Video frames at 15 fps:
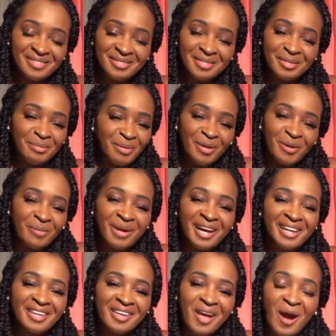Speak
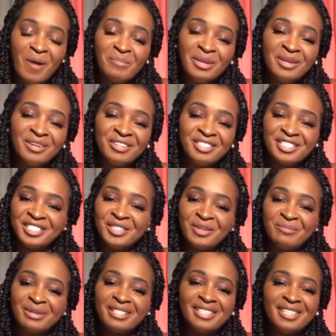about it. I'm here to share
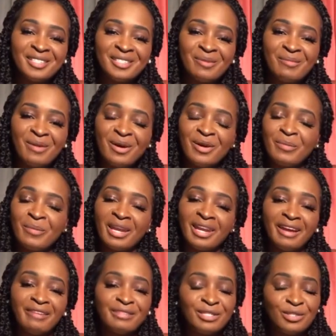my testimony, my
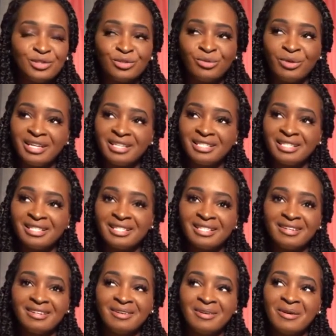life situations.
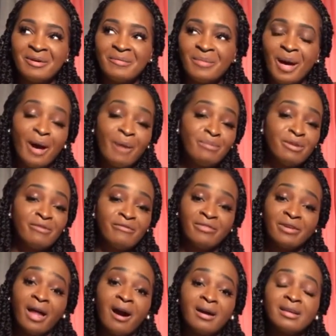I'll be
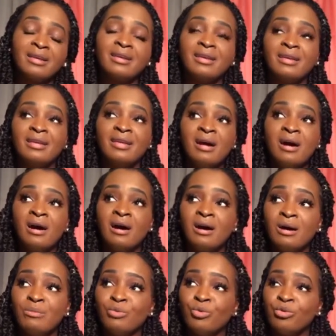vlogging
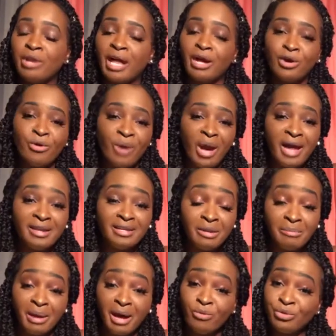when I go out and
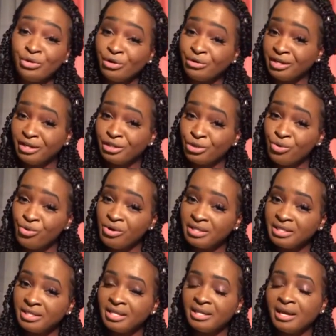about. We know that it's
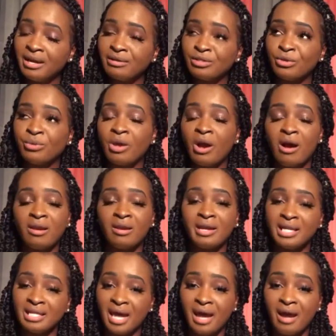quarantine now, so we all are
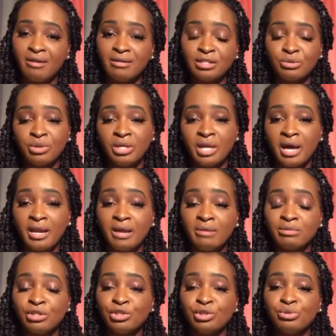in the house, so we're not
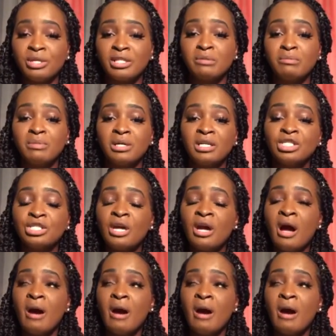able to do as much.